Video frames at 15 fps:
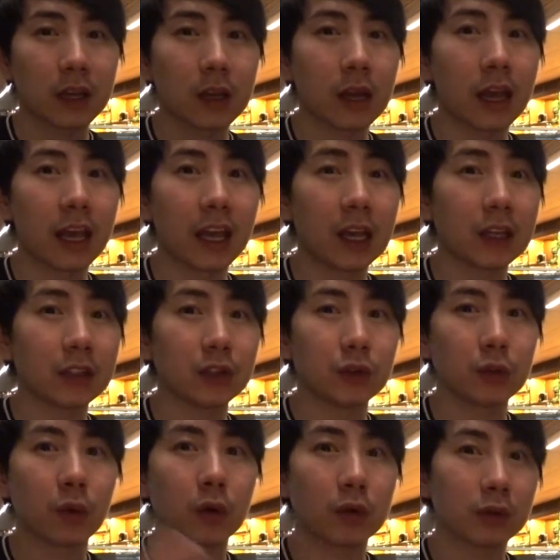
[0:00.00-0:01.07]
and you
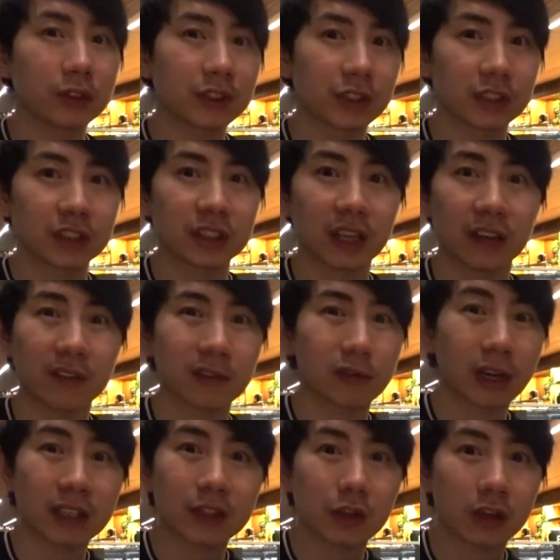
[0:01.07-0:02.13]
Google search like
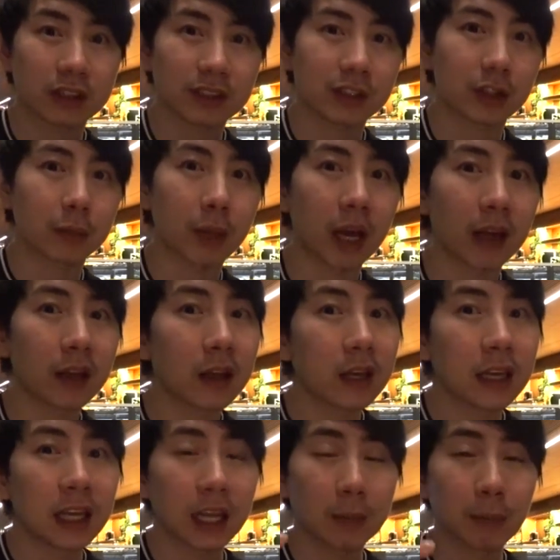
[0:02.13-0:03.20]
restaurants nearby,
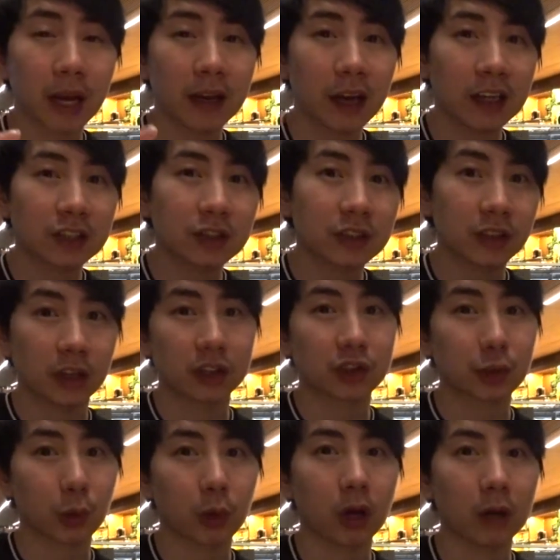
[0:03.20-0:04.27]
it might actually not
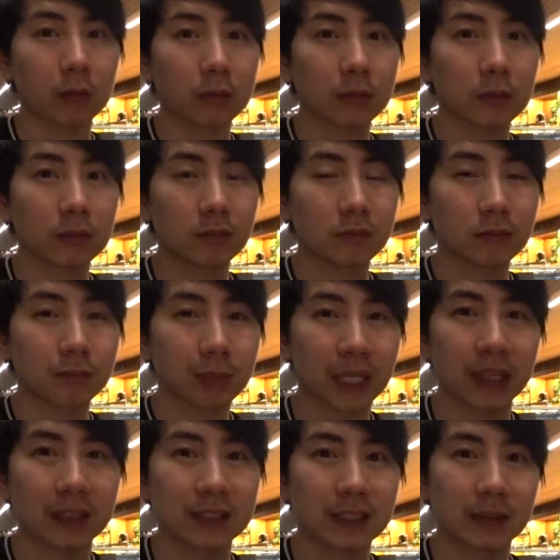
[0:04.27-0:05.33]
show up
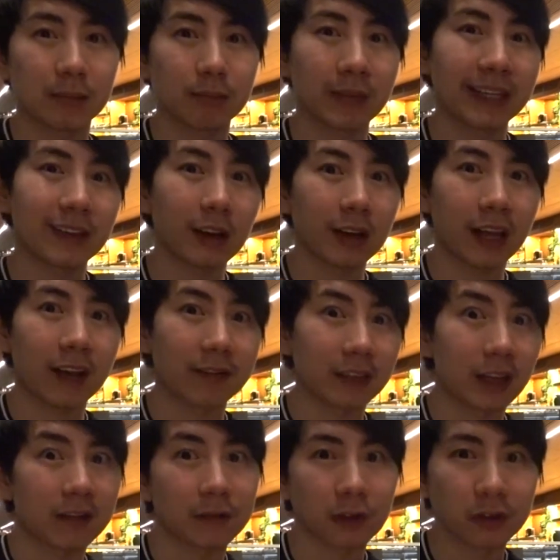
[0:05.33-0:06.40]
because it might not have
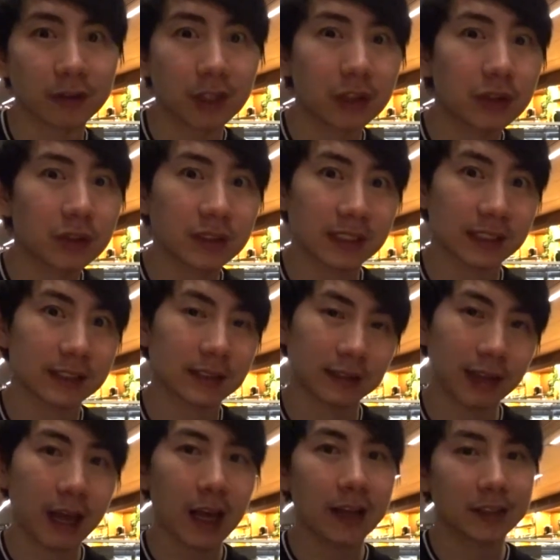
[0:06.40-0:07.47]
enough reviews, this and
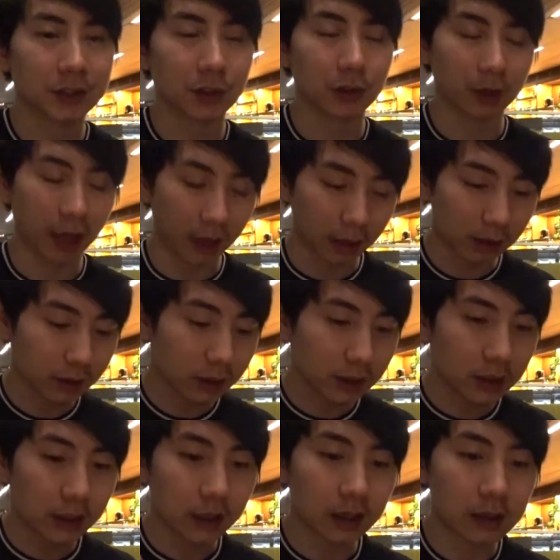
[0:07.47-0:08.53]
that. So
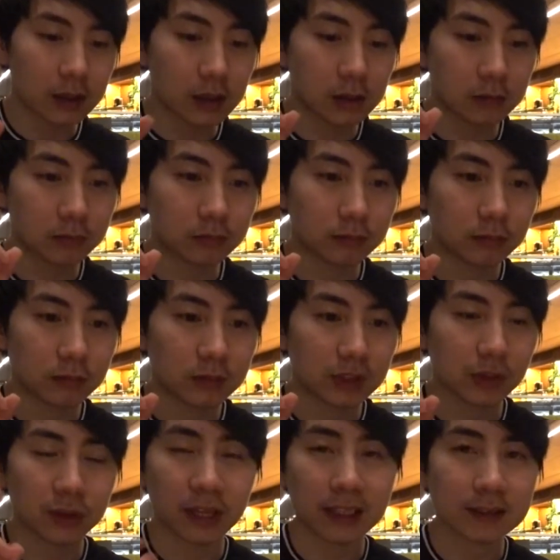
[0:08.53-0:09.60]
yeah,
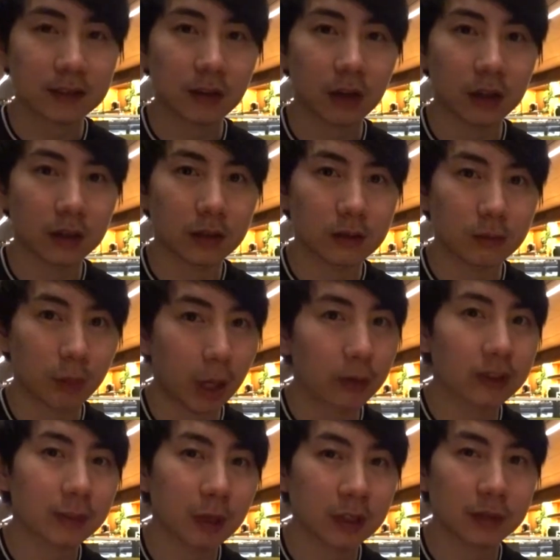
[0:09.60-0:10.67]
so that's not our
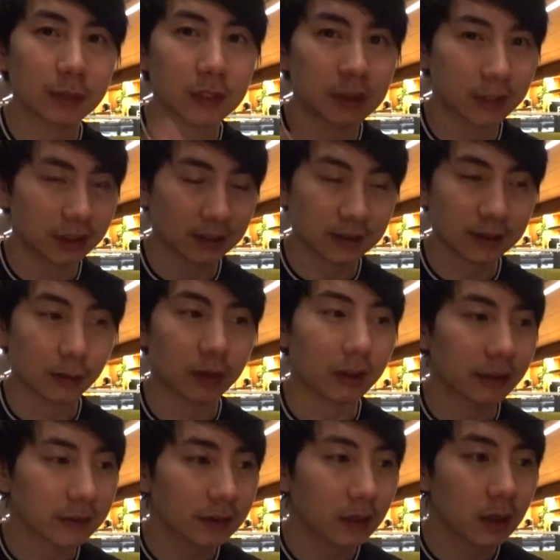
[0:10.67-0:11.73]
responsibility with Sony's.